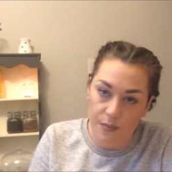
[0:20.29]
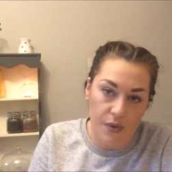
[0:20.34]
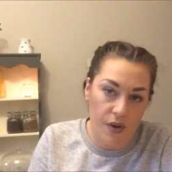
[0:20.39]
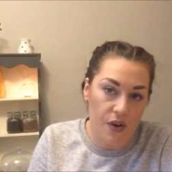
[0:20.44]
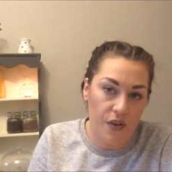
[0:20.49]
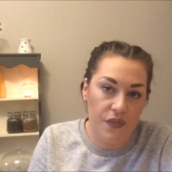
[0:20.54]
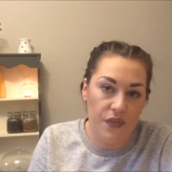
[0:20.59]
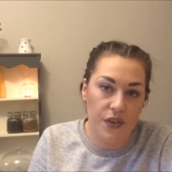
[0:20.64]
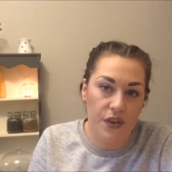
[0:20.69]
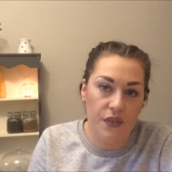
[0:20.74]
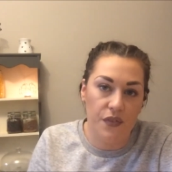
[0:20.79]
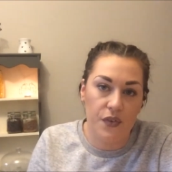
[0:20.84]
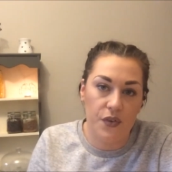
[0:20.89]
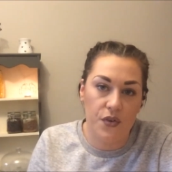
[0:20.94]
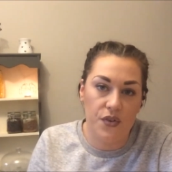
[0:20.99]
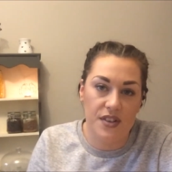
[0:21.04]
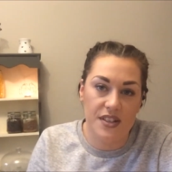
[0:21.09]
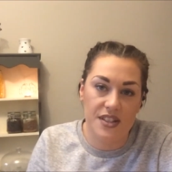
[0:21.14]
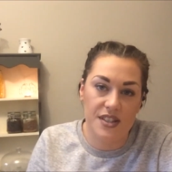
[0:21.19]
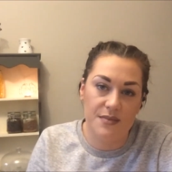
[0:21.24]
bought a few for
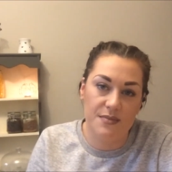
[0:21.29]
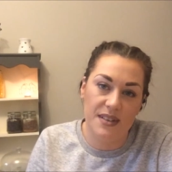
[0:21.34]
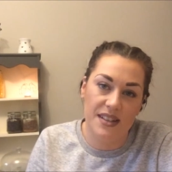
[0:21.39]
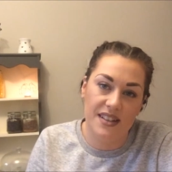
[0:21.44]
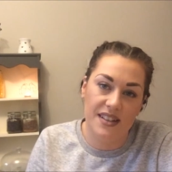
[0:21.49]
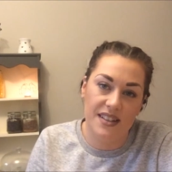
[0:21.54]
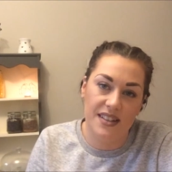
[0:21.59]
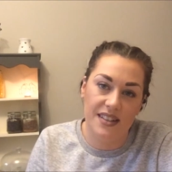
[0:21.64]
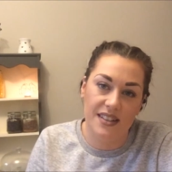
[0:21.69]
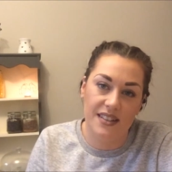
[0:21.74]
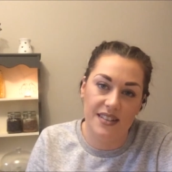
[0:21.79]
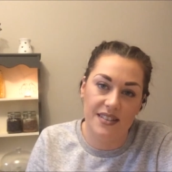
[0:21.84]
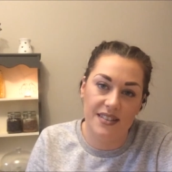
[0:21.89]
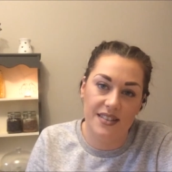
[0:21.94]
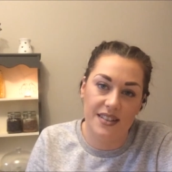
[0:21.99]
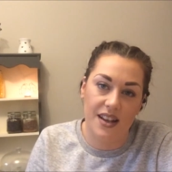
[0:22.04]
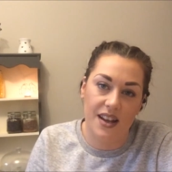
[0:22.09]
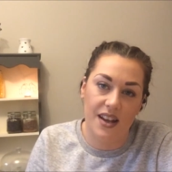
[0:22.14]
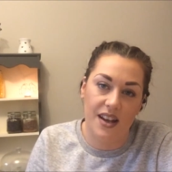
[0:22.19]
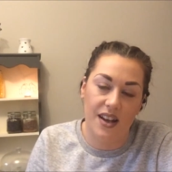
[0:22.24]

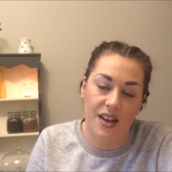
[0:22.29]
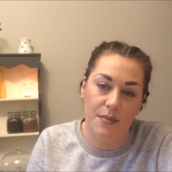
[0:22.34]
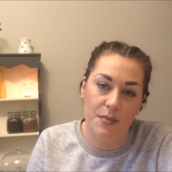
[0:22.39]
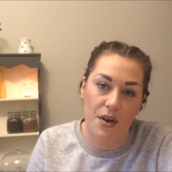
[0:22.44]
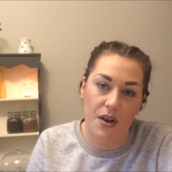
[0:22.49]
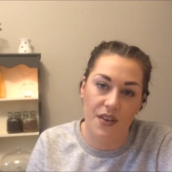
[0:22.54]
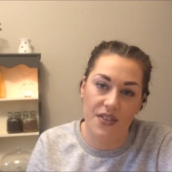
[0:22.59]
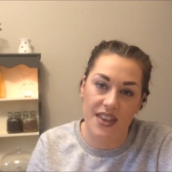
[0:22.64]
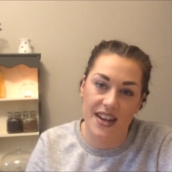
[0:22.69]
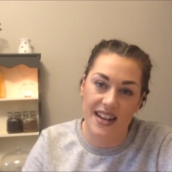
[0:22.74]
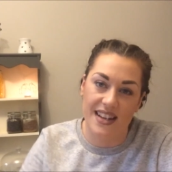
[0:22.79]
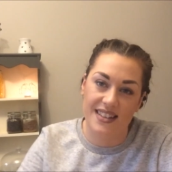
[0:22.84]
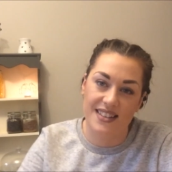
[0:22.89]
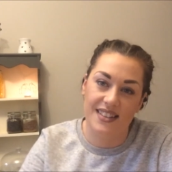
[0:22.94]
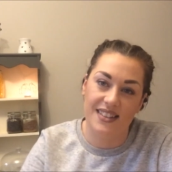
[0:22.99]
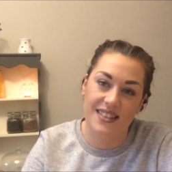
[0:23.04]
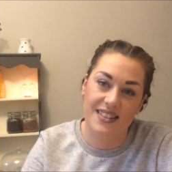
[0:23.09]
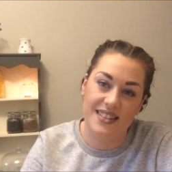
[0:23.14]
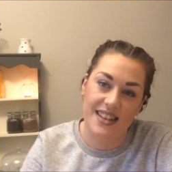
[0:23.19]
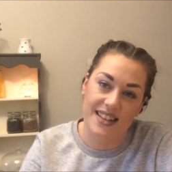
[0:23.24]
Christmas, um, all the nice
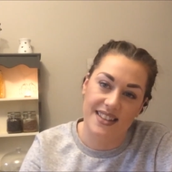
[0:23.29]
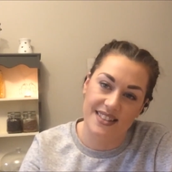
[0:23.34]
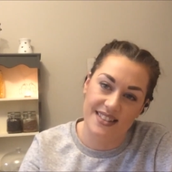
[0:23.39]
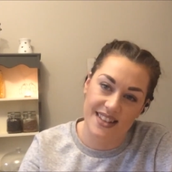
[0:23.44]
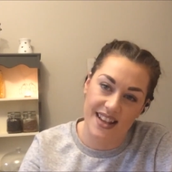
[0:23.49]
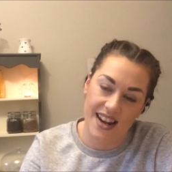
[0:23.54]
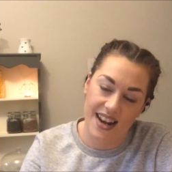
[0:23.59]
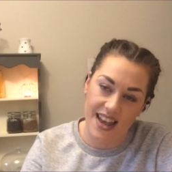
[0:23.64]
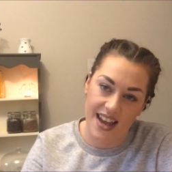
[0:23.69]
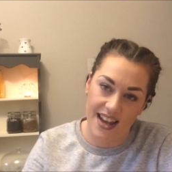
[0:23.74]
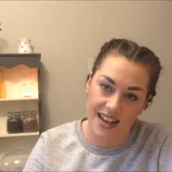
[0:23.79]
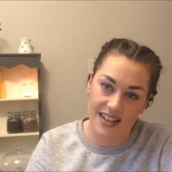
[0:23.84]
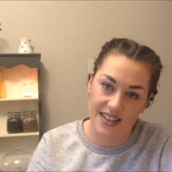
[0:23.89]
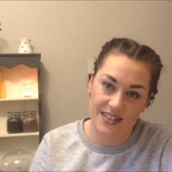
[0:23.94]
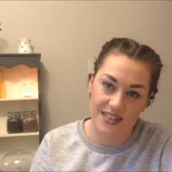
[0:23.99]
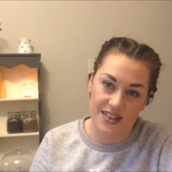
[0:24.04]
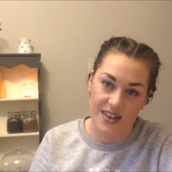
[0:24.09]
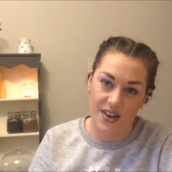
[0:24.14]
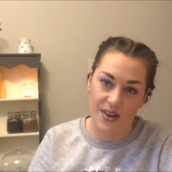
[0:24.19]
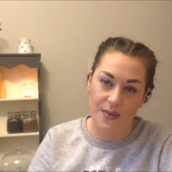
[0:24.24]
little scents I like,
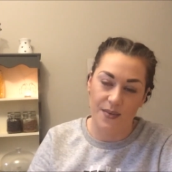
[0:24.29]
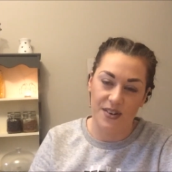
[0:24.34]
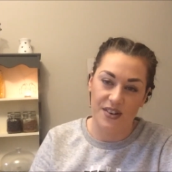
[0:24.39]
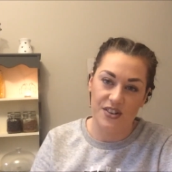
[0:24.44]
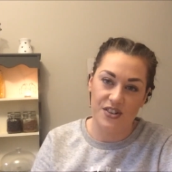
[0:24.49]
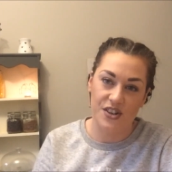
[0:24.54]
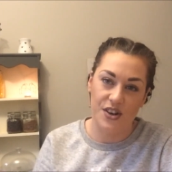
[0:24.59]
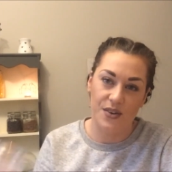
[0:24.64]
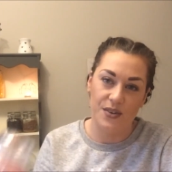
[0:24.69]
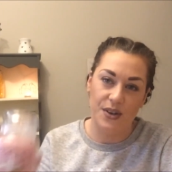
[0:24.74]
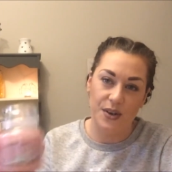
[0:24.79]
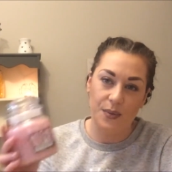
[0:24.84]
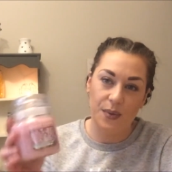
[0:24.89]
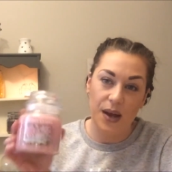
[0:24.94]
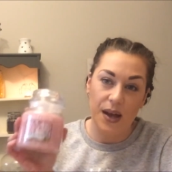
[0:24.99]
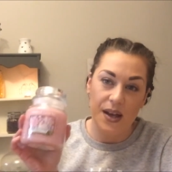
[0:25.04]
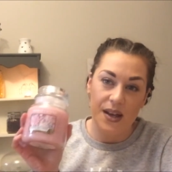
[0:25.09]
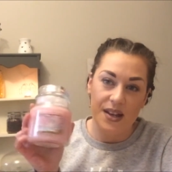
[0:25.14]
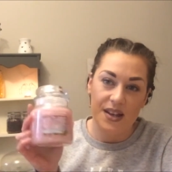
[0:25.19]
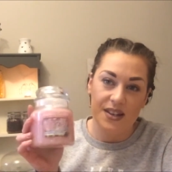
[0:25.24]
so i want to show you
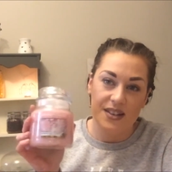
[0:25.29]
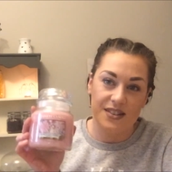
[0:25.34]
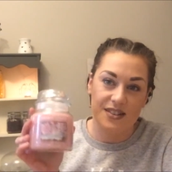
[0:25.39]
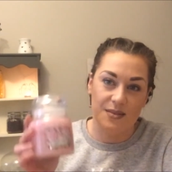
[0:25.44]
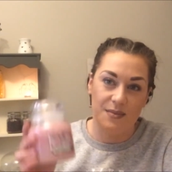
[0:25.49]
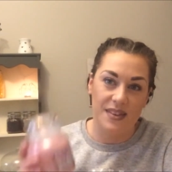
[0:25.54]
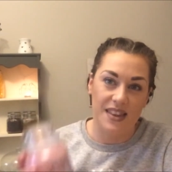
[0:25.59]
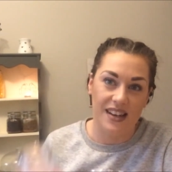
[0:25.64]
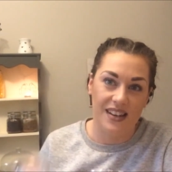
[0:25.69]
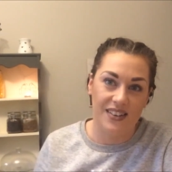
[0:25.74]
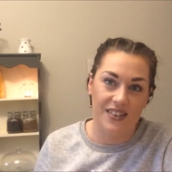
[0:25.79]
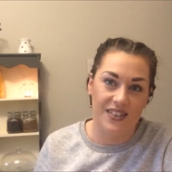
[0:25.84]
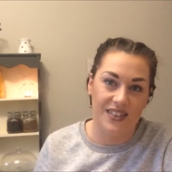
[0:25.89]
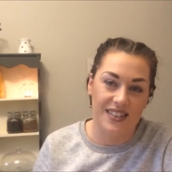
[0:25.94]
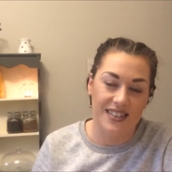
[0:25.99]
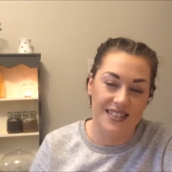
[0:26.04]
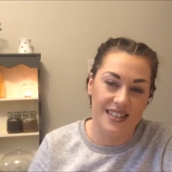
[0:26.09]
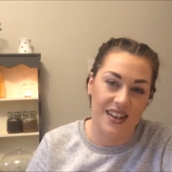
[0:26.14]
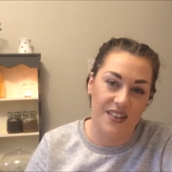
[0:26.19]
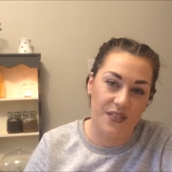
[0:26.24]
some of the little
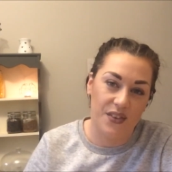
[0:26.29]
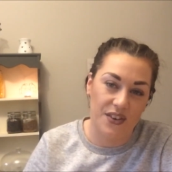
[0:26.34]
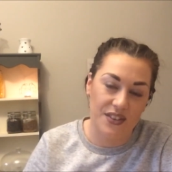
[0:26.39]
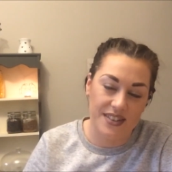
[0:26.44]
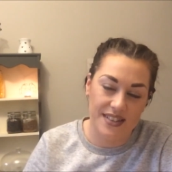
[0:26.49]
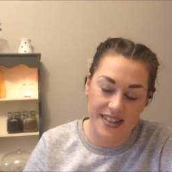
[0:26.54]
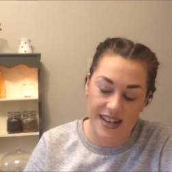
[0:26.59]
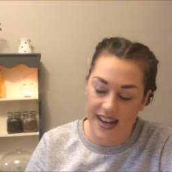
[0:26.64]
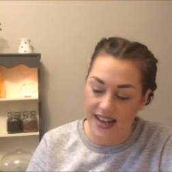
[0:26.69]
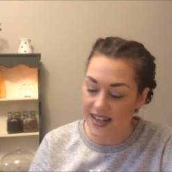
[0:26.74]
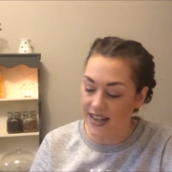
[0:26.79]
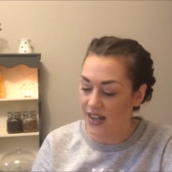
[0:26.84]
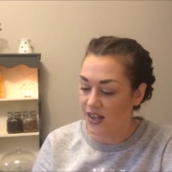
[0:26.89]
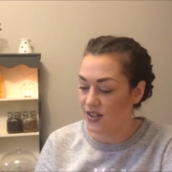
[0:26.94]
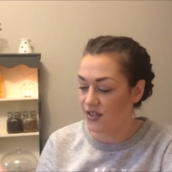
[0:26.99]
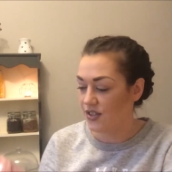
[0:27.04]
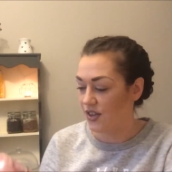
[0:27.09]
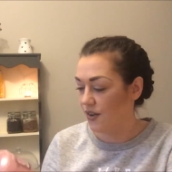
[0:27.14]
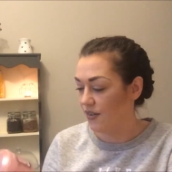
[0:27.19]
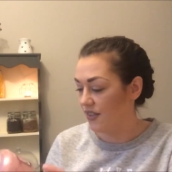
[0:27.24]
goodies that I've got today.
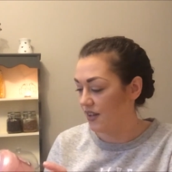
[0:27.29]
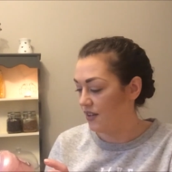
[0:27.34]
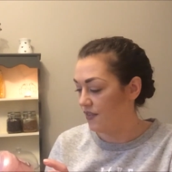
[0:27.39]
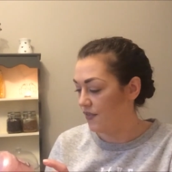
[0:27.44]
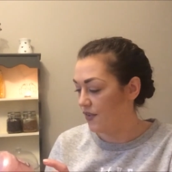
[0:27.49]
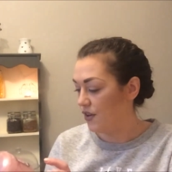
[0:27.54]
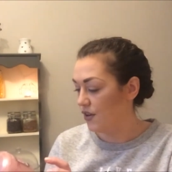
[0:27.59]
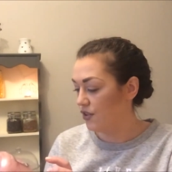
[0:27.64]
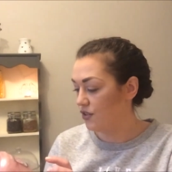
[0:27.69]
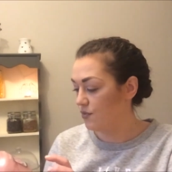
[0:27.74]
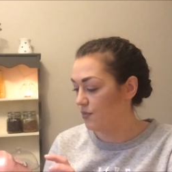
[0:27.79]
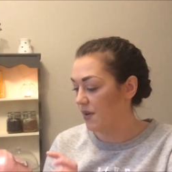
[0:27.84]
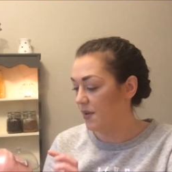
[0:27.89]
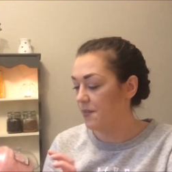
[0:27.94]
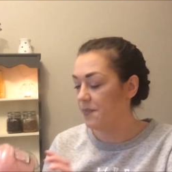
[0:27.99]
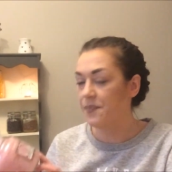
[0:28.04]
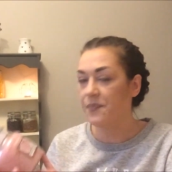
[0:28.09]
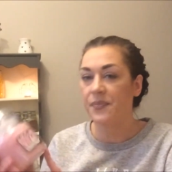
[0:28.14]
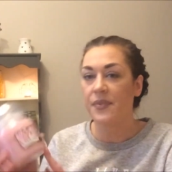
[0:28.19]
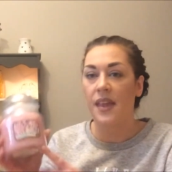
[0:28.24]
So this first
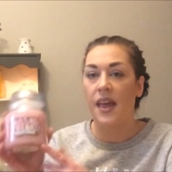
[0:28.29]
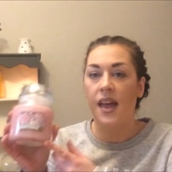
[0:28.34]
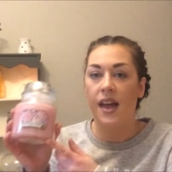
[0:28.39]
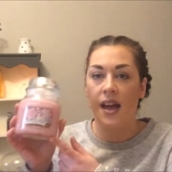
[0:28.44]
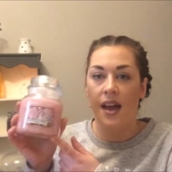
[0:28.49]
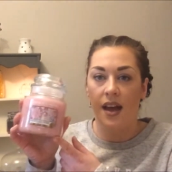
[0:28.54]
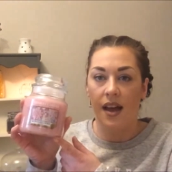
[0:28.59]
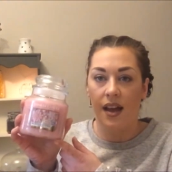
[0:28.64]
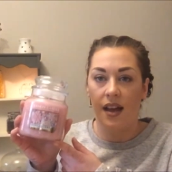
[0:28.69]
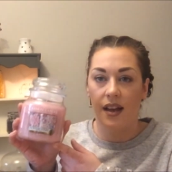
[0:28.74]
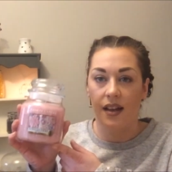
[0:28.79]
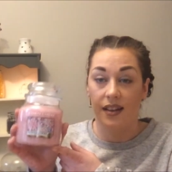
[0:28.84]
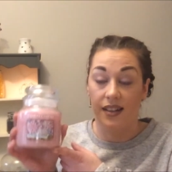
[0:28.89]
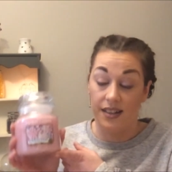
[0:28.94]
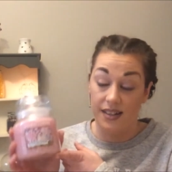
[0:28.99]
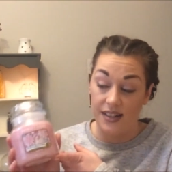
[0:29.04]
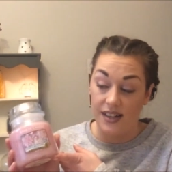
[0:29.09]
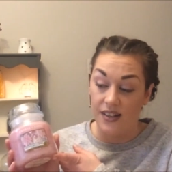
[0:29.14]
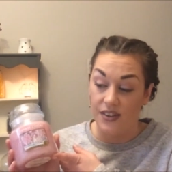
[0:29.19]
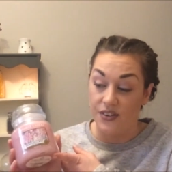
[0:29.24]
one,
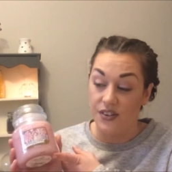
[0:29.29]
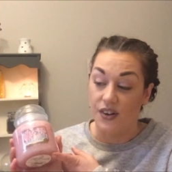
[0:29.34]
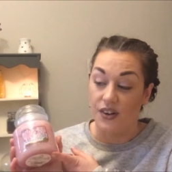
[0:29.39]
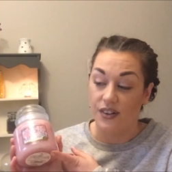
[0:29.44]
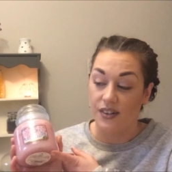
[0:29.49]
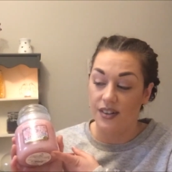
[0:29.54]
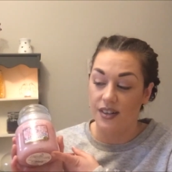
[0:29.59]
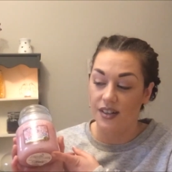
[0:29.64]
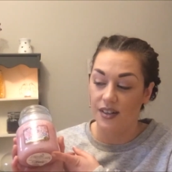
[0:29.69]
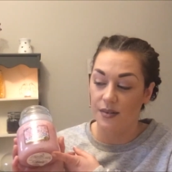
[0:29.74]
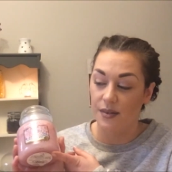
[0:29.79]
Kia the dog